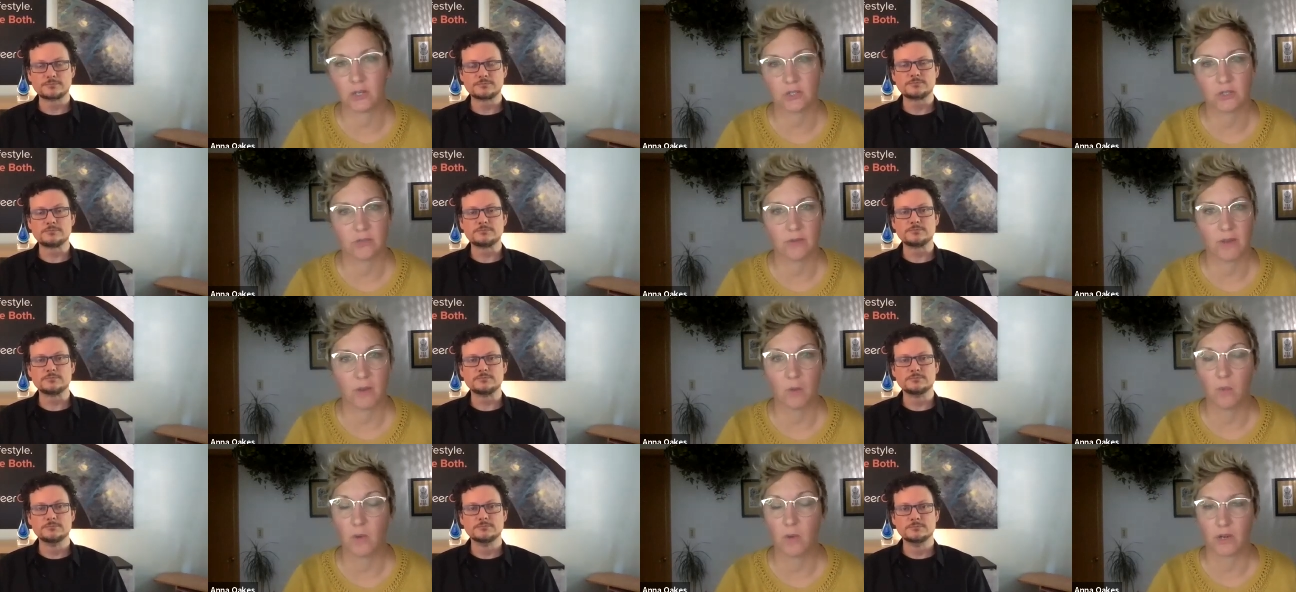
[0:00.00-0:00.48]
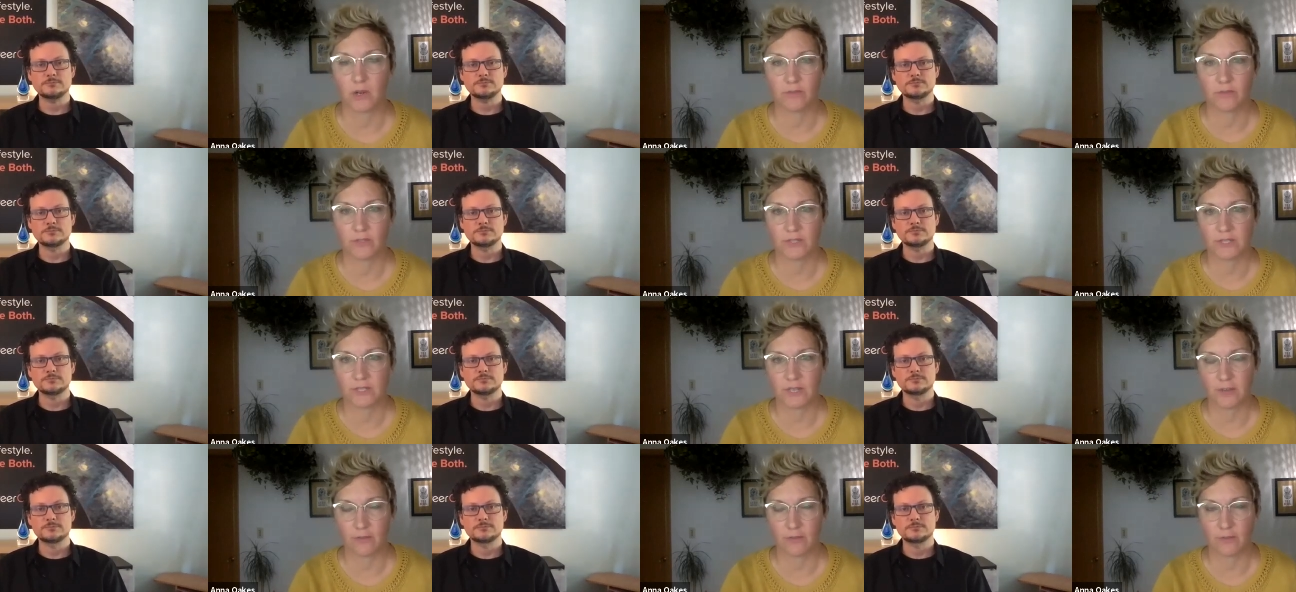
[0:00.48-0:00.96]
Speaker 1: doing wonderful
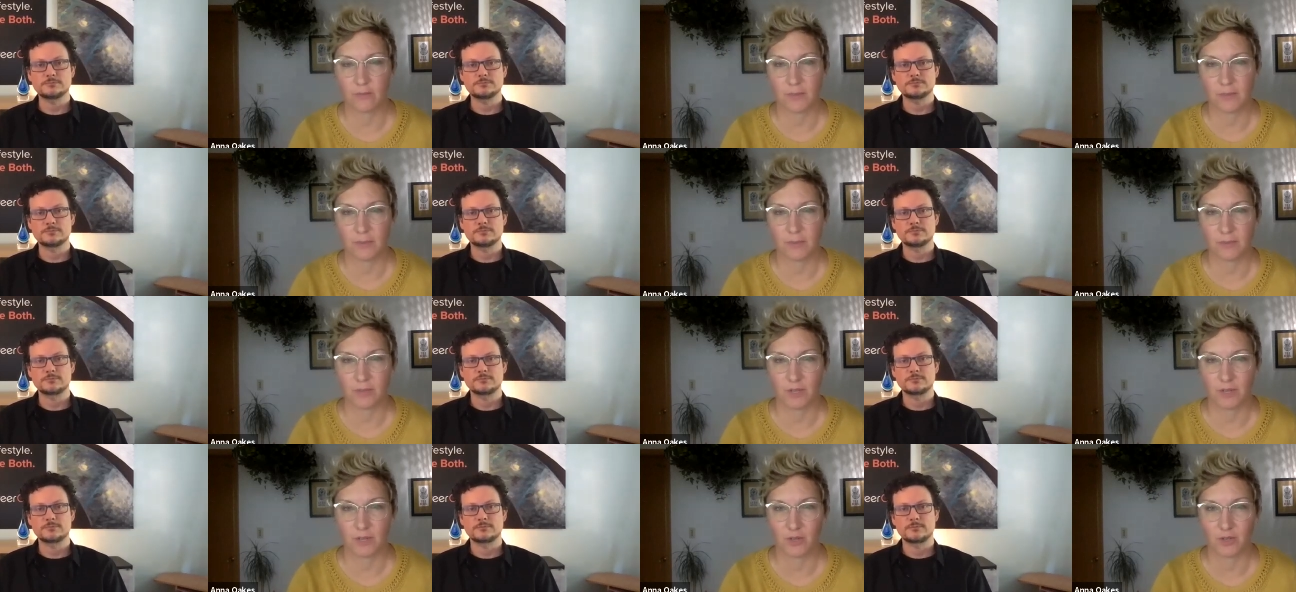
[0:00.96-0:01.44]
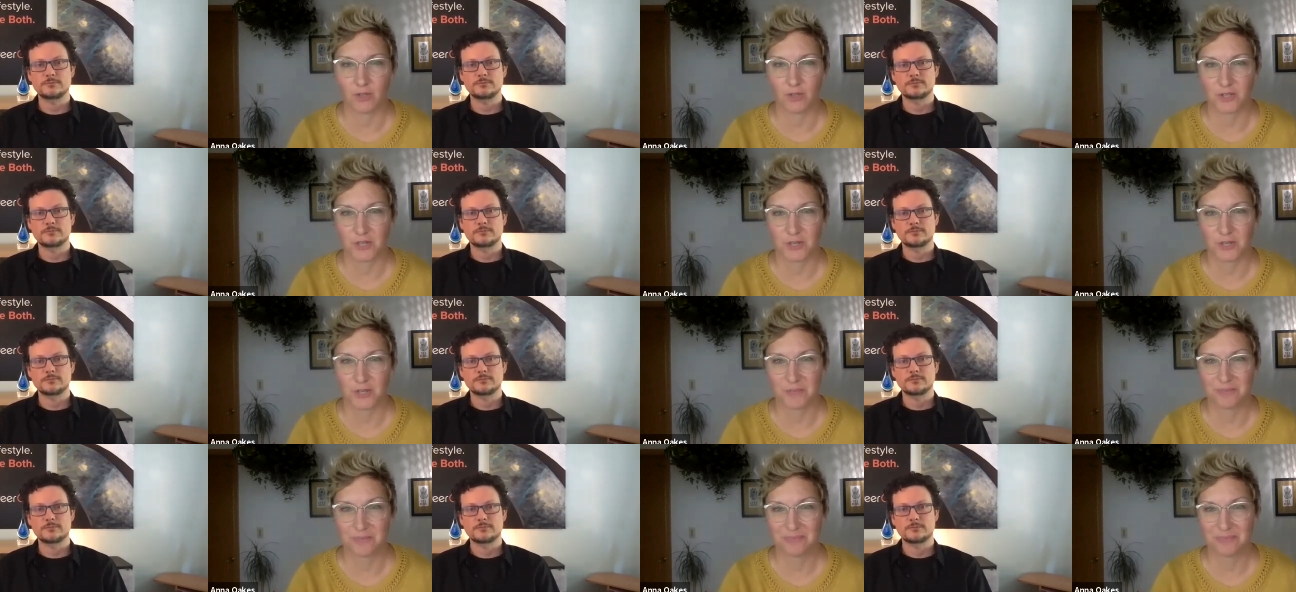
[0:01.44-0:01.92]
stuff for people and
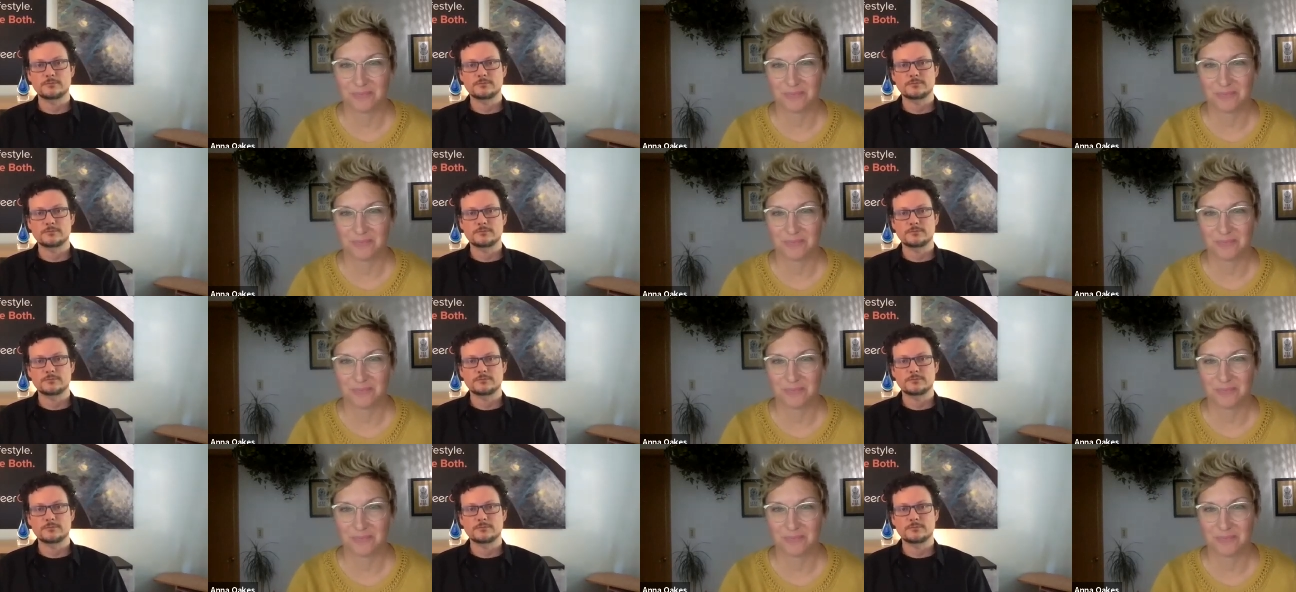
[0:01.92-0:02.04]
culture?